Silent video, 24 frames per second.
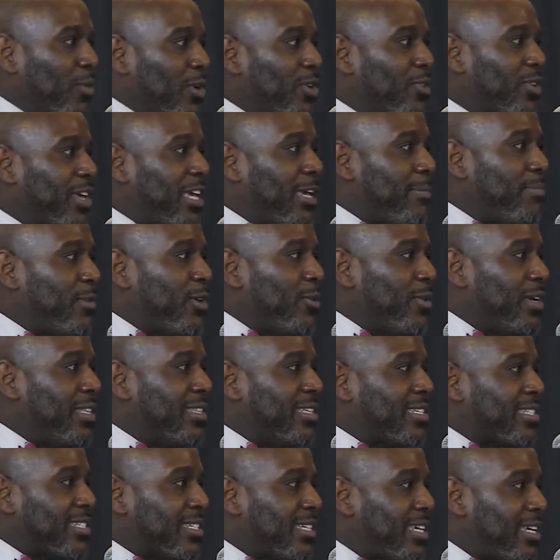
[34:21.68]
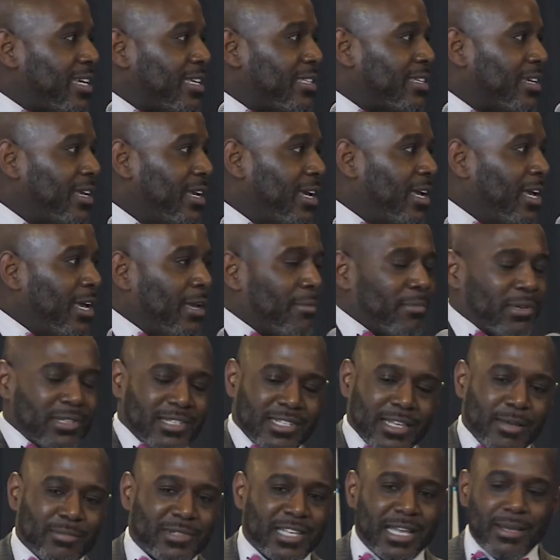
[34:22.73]
will keep you in the seat, but
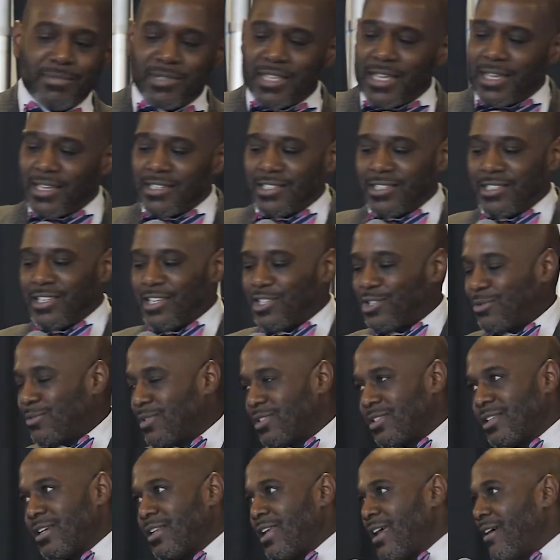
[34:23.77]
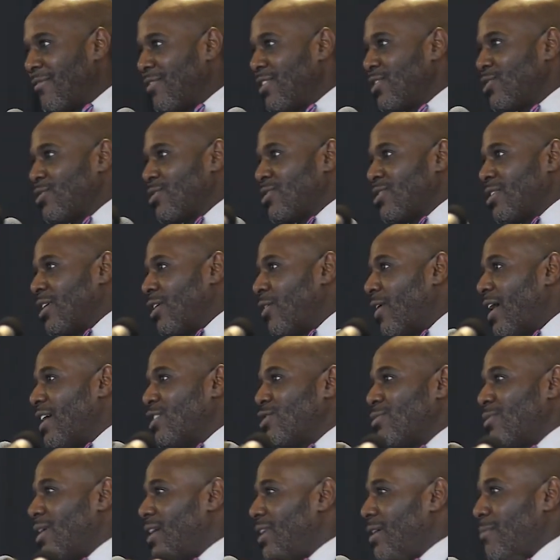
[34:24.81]
sometimes that constituent doesn't have interest in
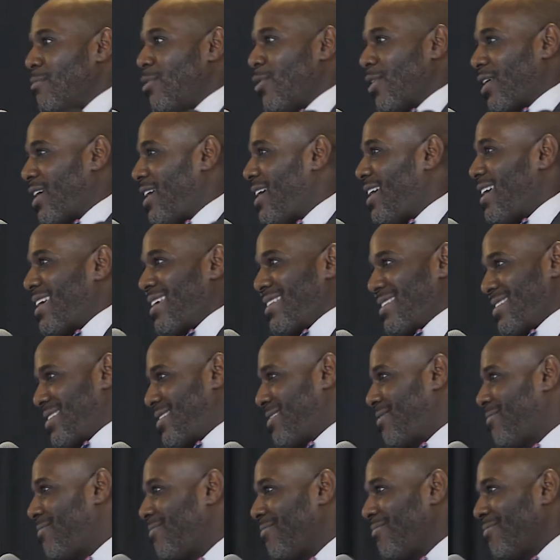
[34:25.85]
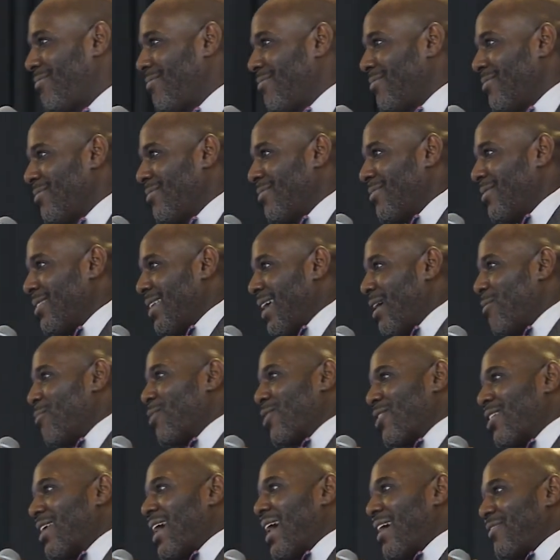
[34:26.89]
graduating more kids. And we're
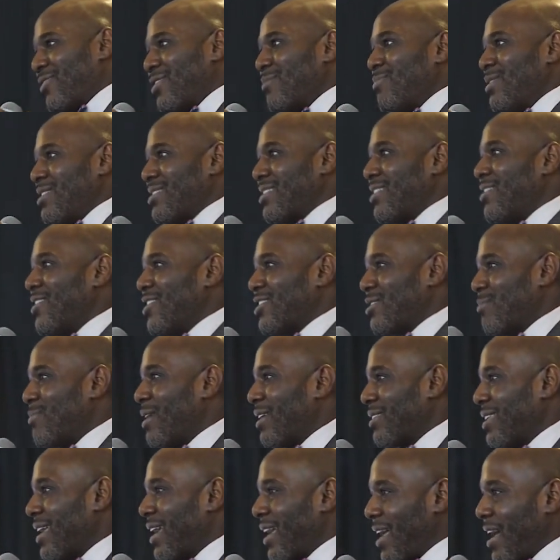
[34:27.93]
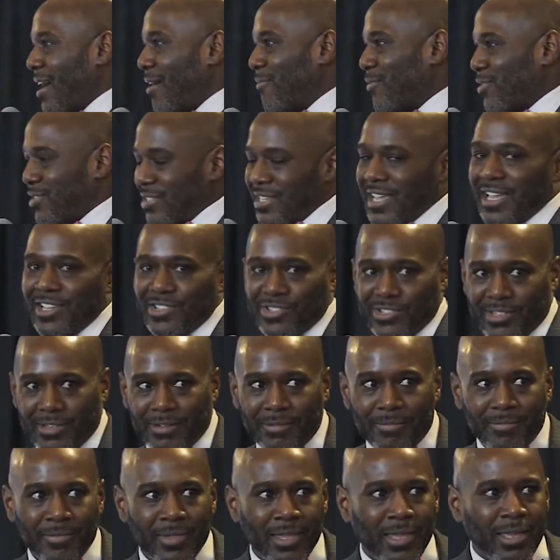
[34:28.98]
going to have to be serious about that
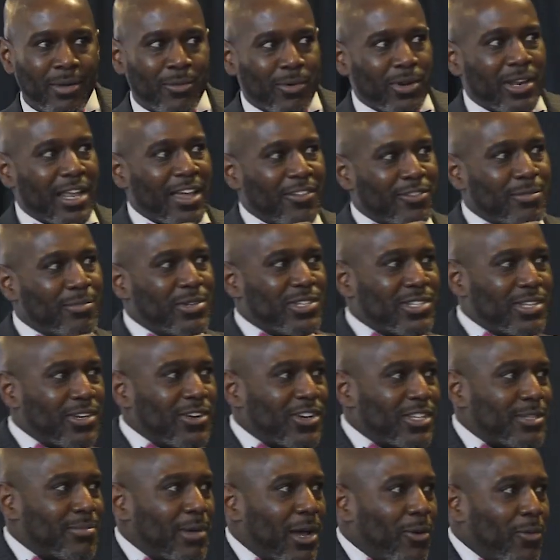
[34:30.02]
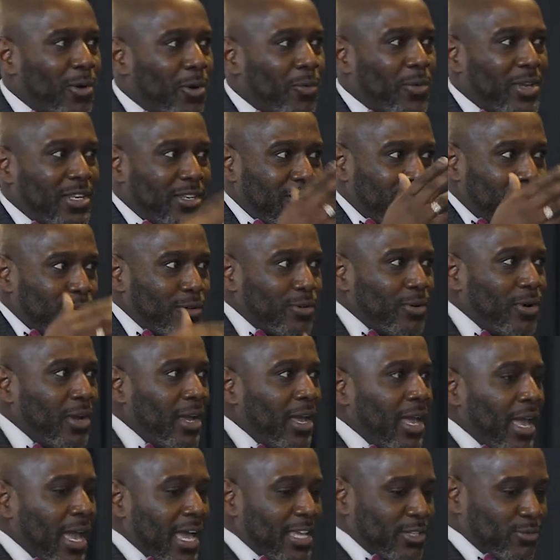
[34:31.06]
conversation. We're going to have to be serious about what we
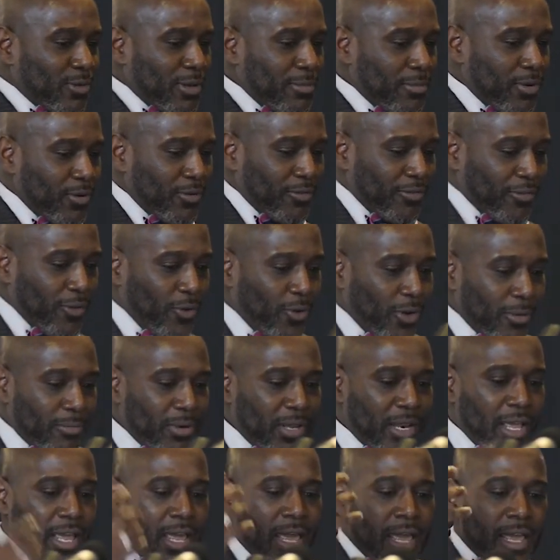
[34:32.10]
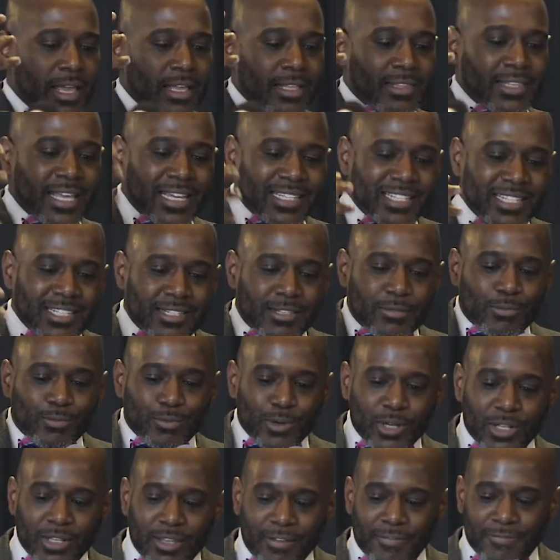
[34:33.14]
do as we move forward. But let's
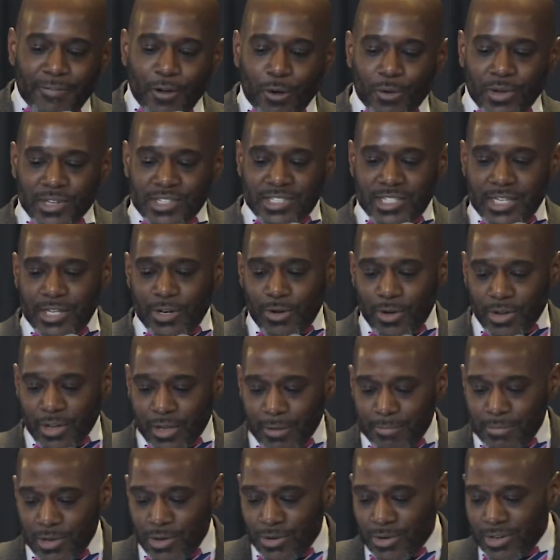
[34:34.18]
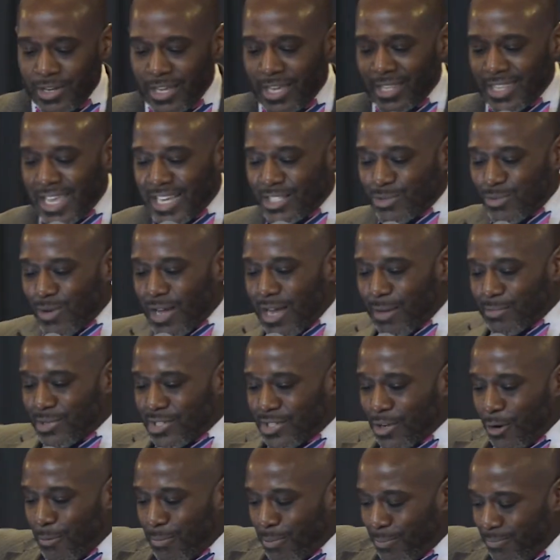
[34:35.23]
really focus in on community, and that's why I'm
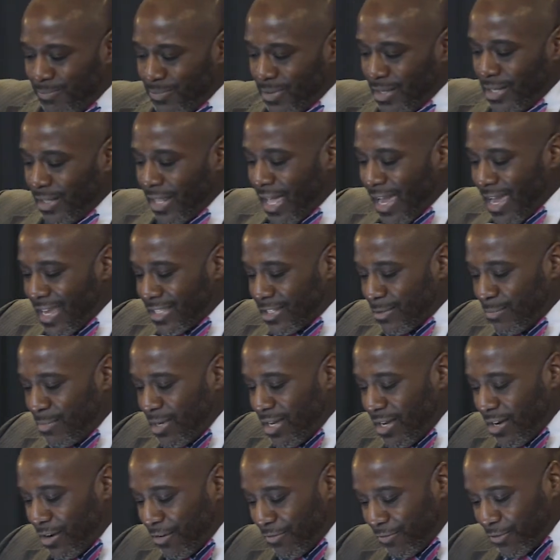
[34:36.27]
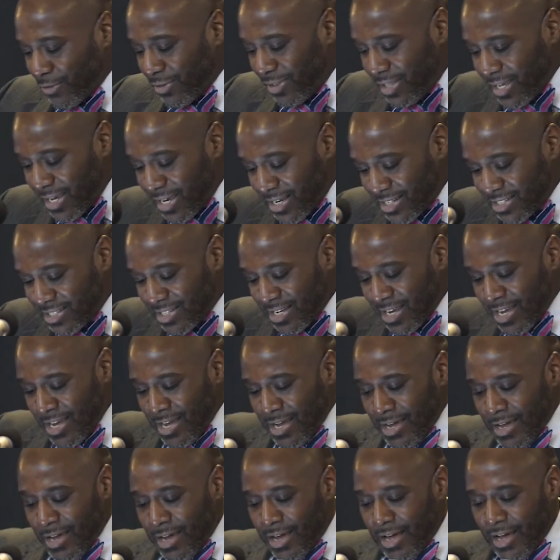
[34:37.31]
so glad to be here for this.
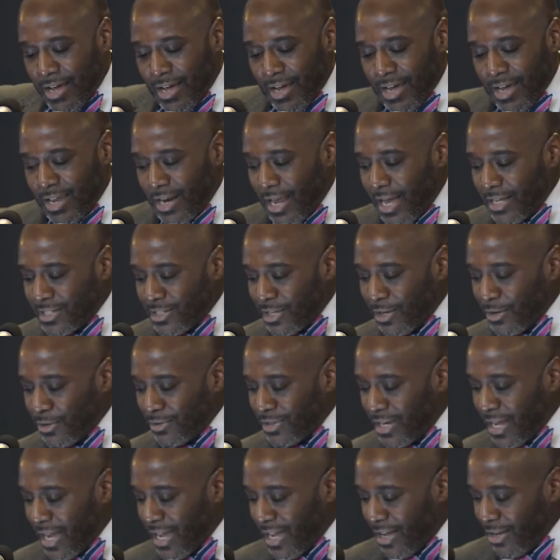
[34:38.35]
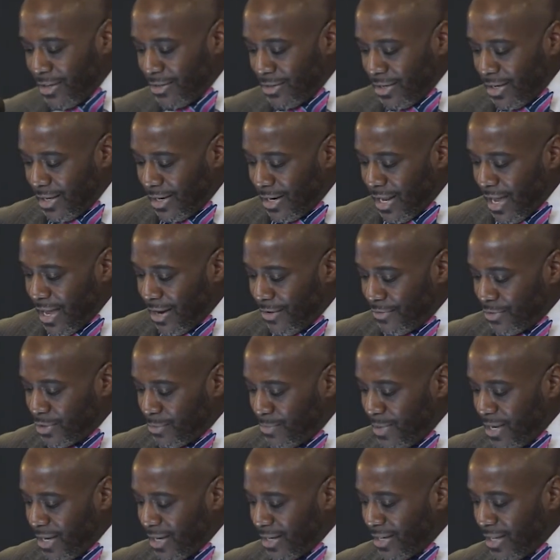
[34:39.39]
And I turned down a lot of
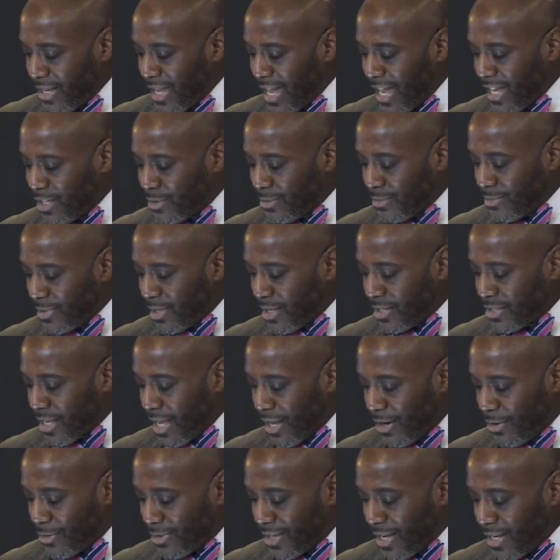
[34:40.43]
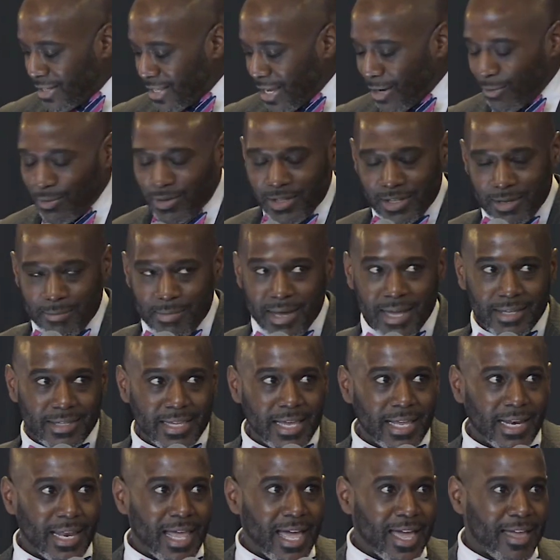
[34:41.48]
speaking engagements because I don't think they're really about
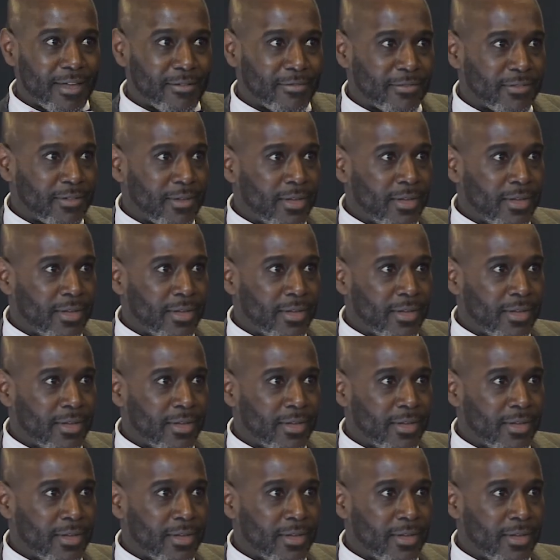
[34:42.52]
that life.